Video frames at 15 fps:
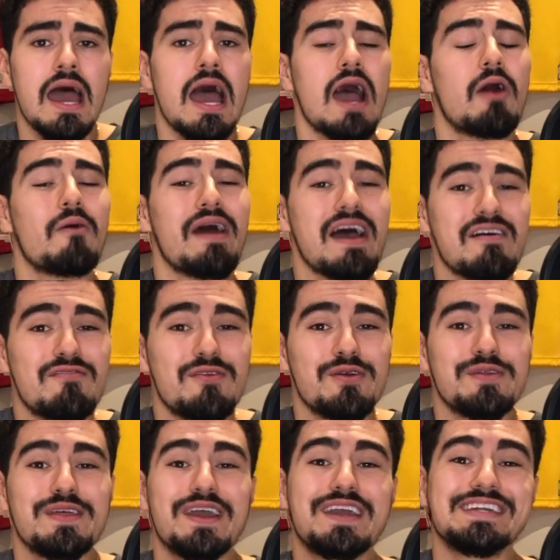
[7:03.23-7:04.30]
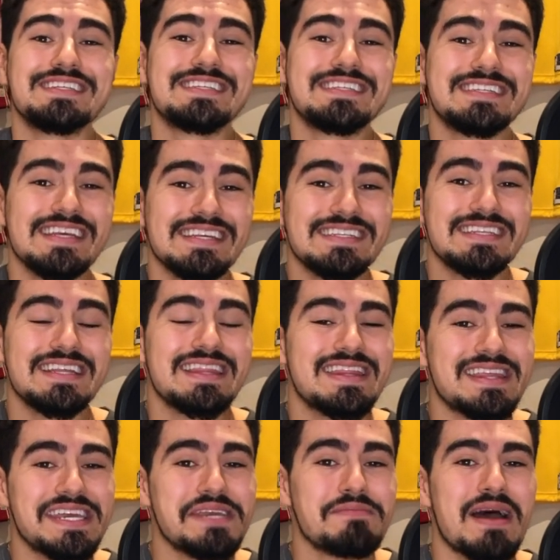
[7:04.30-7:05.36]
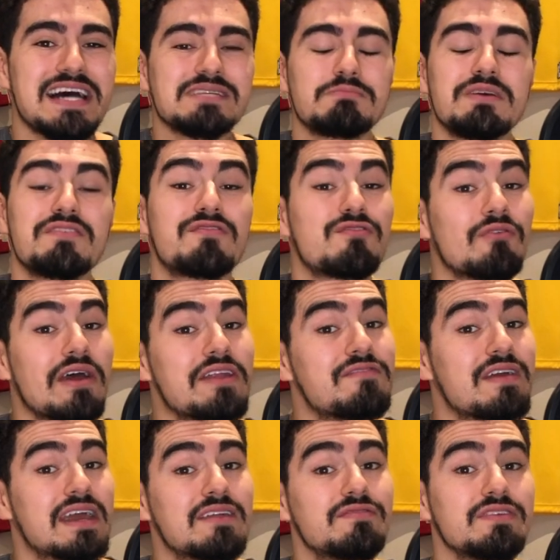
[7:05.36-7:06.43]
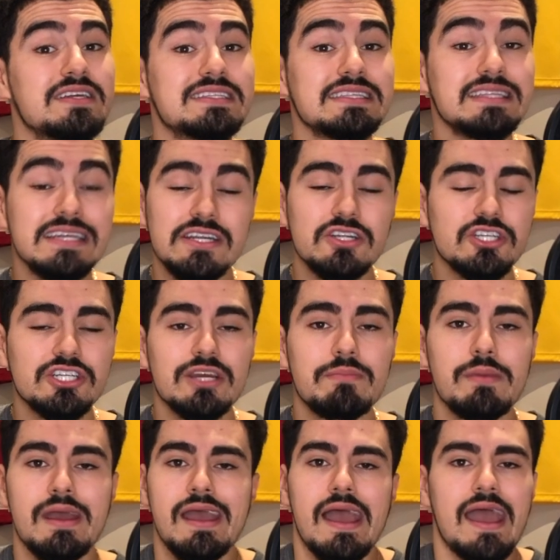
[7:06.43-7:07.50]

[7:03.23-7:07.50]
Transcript: However, the consistent theme has been Fred VanVleet's leadership.